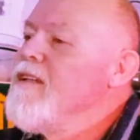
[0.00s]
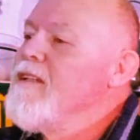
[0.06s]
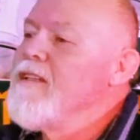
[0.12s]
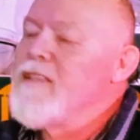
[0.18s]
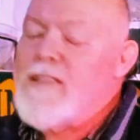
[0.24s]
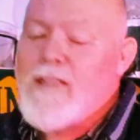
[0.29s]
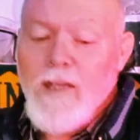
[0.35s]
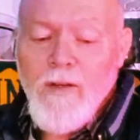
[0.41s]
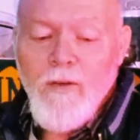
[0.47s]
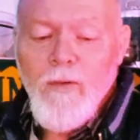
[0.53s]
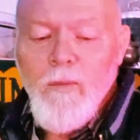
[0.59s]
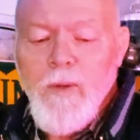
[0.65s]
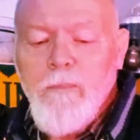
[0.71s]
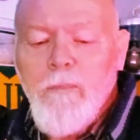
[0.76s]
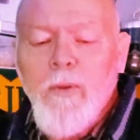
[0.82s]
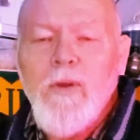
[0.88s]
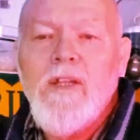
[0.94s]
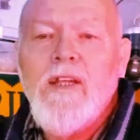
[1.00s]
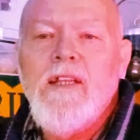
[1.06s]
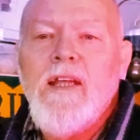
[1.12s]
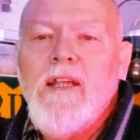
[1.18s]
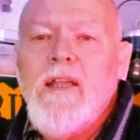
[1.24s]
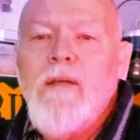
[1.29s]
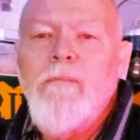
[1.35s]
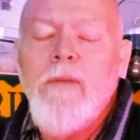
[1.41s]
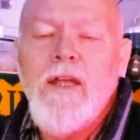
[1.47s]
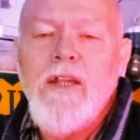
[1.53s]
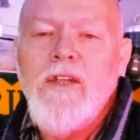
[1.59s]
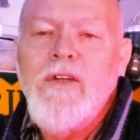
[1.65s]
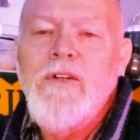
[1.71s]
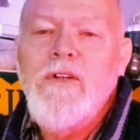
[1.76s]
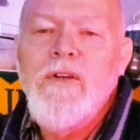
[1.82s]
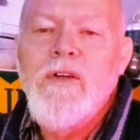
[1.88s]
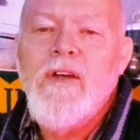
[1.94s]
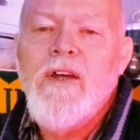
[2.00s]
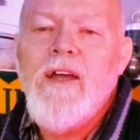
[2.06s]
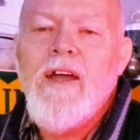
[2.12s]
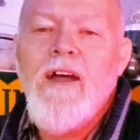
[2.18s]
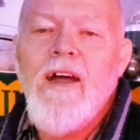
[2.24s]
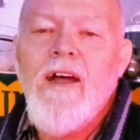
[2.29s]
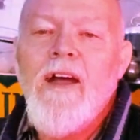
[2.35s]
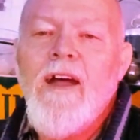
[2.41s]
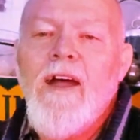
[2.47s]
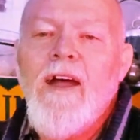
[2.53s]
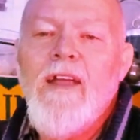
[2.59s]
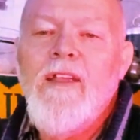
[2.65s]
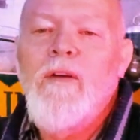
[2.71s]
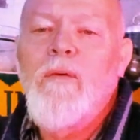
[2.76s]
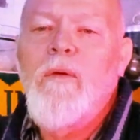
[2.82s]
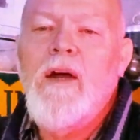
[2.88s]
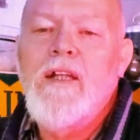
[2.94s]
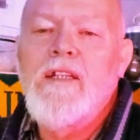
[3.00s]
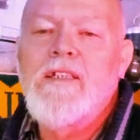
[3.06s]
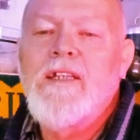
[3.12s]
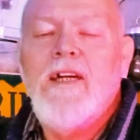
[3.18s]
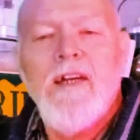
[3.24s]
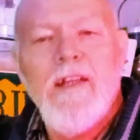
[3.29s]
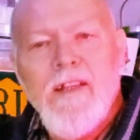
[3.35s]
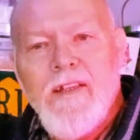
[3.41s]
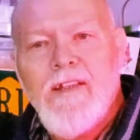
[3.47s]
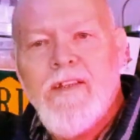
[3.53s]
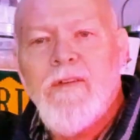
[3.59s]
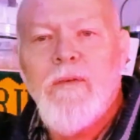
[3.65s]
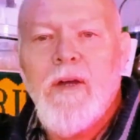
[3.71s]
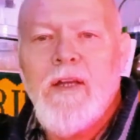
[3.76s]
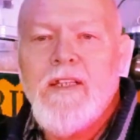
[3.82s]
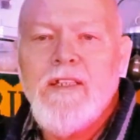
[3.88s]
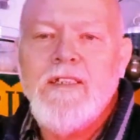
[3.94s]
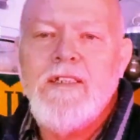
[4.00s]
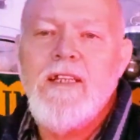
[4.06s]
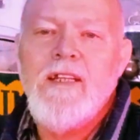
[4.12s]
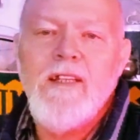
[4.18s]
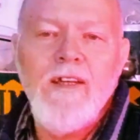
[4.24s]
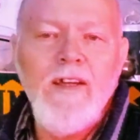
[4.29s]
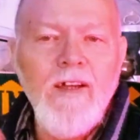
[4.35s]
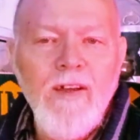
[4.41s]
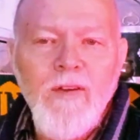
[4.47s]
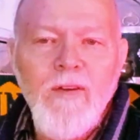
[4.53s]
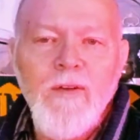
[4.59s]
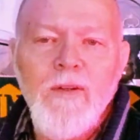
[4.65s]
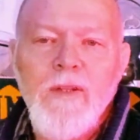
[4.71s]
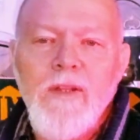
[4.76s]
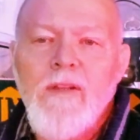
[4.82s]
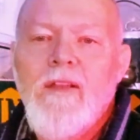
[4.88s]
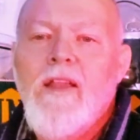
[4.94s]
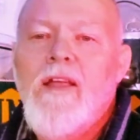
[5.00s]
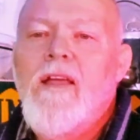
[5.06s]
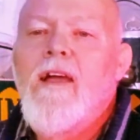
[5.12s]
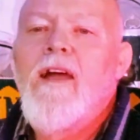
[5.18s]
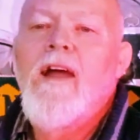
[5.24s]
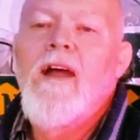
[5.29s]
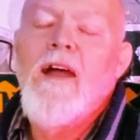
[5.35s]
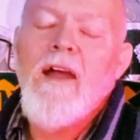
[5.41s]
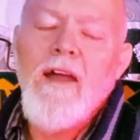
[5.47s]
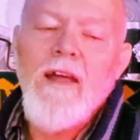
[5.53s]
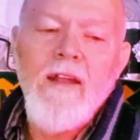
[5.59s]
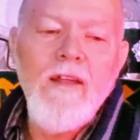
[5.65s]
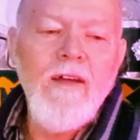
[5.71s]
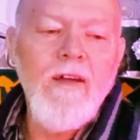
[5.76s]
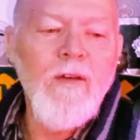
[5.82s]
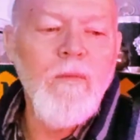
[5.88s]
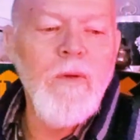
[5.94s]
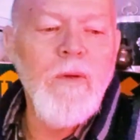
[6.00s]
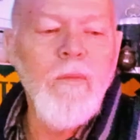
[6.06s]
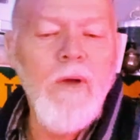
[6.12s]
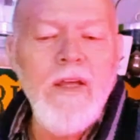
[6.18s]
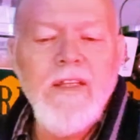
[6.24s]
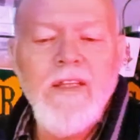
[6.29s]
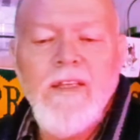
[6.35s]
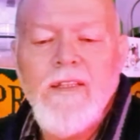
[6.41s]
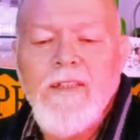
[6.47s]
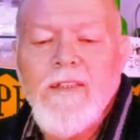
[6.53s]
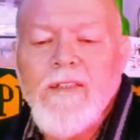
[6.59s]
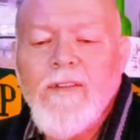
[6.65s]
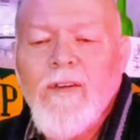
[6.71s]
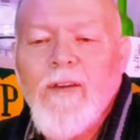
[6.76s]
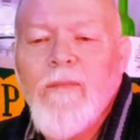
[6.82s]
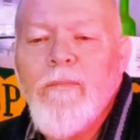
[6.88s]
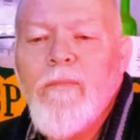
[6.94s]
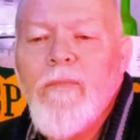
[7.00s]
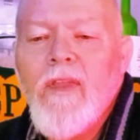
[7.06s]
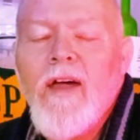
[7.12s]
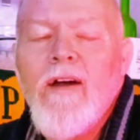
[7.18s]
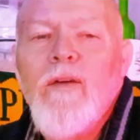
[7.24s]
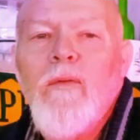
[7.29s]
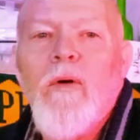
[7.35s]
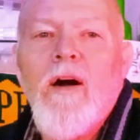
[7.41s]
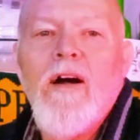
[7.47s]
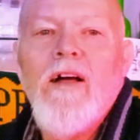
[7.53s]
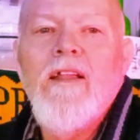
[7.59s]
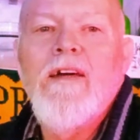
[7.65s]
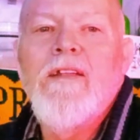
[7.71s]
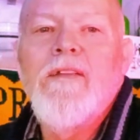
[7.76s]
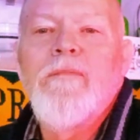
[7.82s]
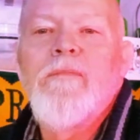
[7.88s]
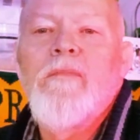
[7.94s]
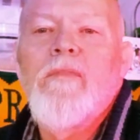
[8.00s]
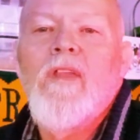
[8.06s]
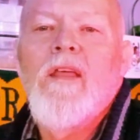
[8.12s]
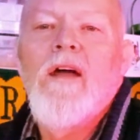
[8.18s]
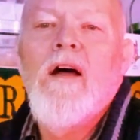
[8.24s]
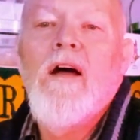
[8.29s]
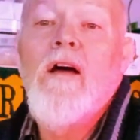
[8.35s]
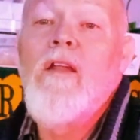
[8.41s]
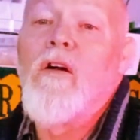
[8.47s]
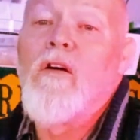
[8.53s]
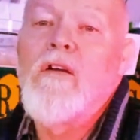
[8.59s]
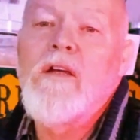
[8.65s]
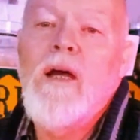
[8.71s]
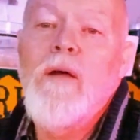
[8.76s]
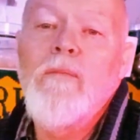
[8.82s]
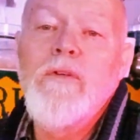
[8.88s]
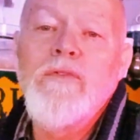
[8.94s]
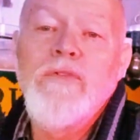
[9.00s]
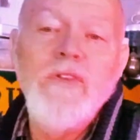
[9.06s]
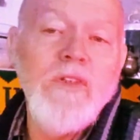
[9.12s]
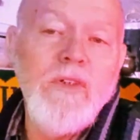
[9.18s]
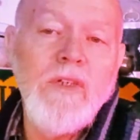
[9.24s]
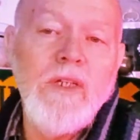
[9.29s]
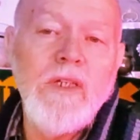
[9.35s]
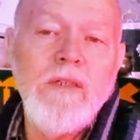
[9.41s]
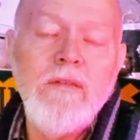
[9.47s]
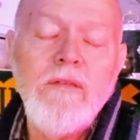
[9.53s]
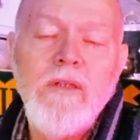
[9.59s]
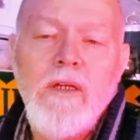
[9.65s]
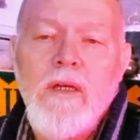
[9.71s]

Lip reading: So we pointed at the menu, and the waiter said, yeah, cool. And we waited a while, and along came the food, and